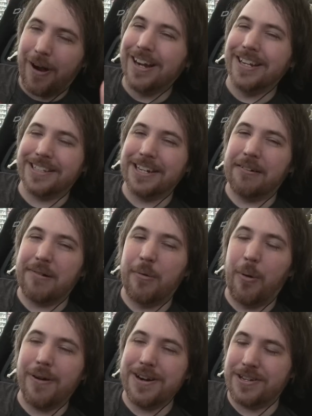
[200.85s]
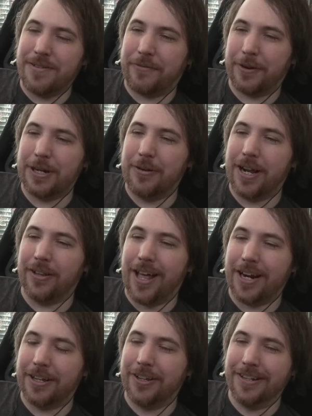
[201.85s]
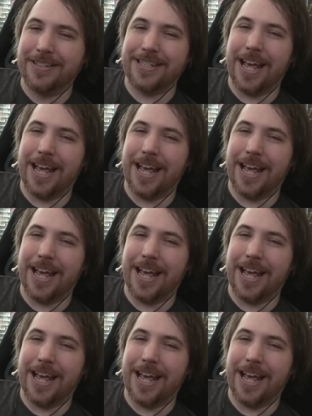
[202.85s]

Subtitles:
Why doesn't it reward you for doing a lot of good